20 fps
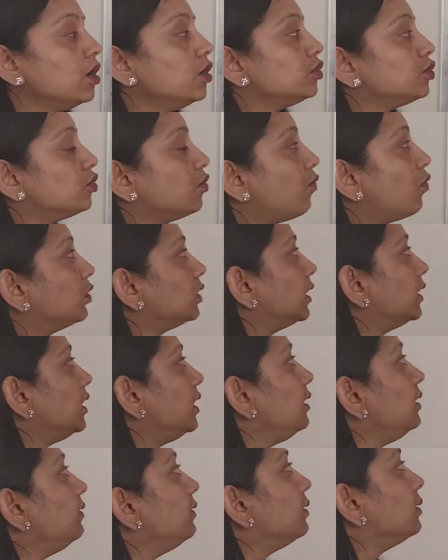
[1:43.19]
so what are
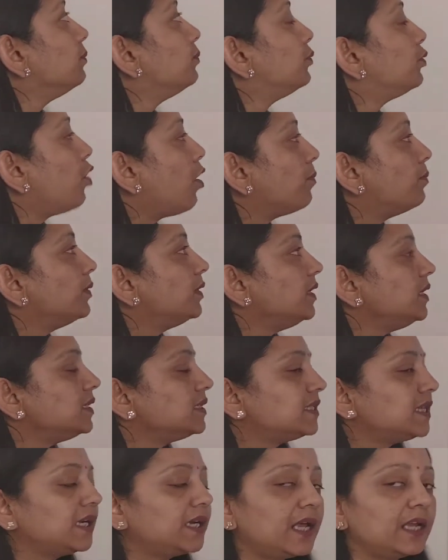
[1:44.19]
the properties
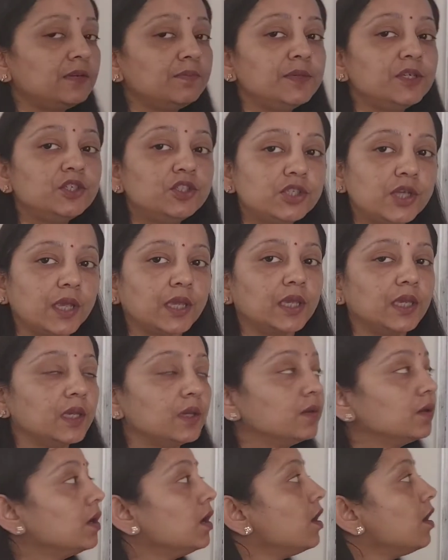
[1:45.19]
that I will be
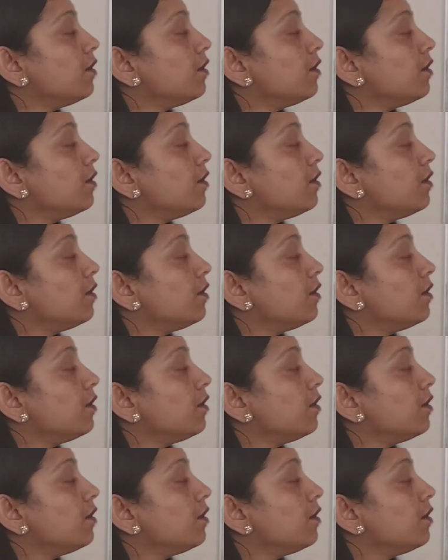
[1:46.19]
checking?